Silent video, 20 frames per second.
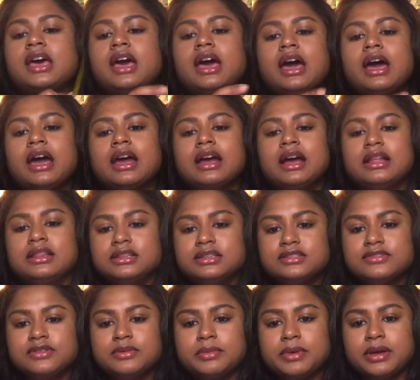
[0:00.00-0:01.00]
I got these
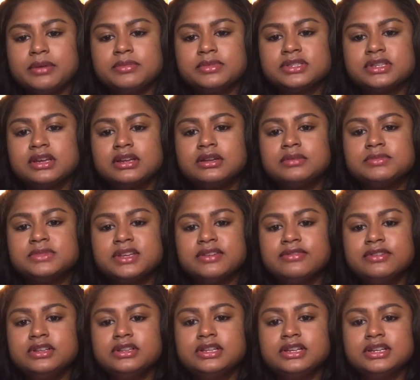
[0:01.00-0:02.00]
from Amazon. I'm
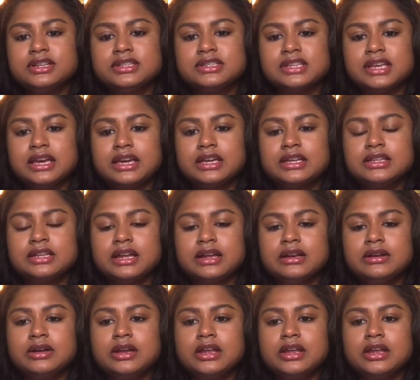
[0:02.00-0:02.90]
definitely going to tag it down